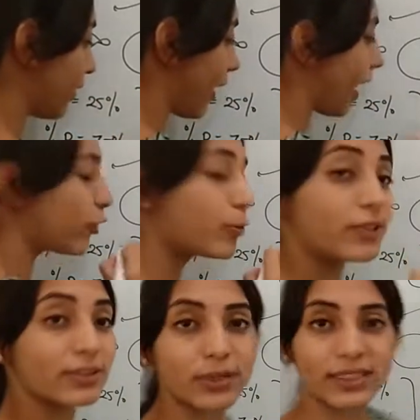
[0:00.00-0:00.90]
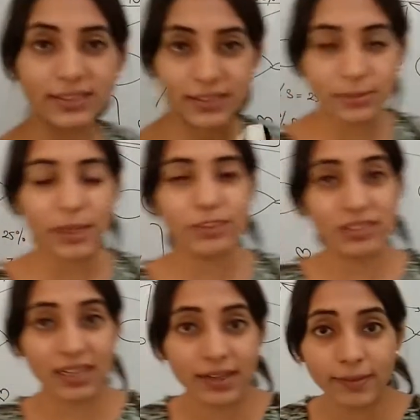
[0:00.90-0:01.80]
I hope this much is
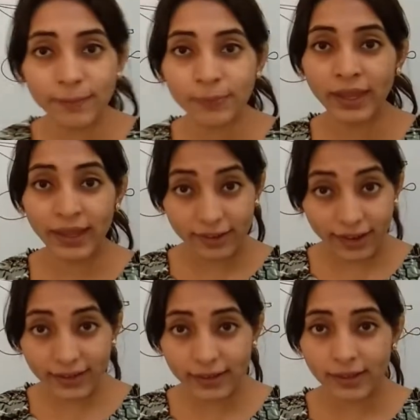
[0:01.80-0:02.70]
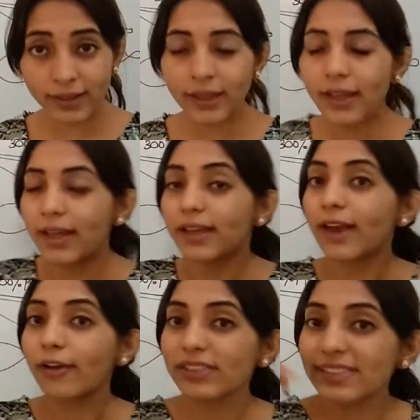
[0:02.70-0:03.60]
clear, right? Now
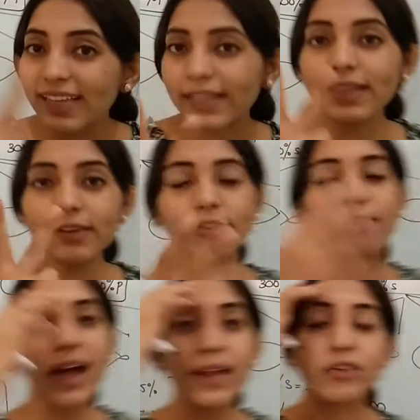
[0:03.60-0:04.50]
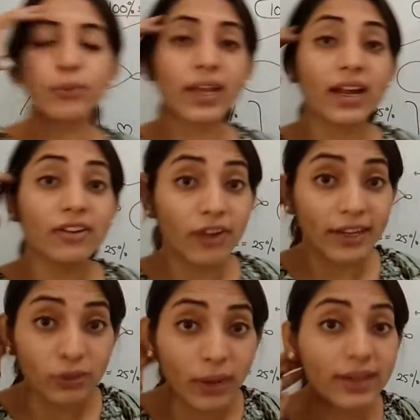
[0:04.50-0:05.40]
the second fact we are trying
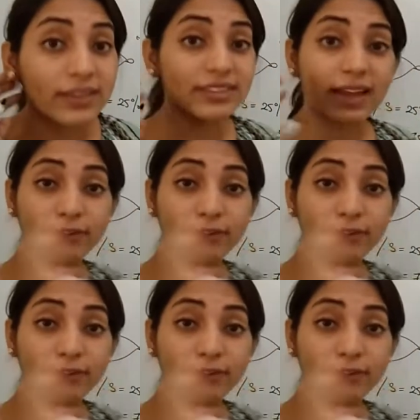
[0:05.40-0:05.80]
to understand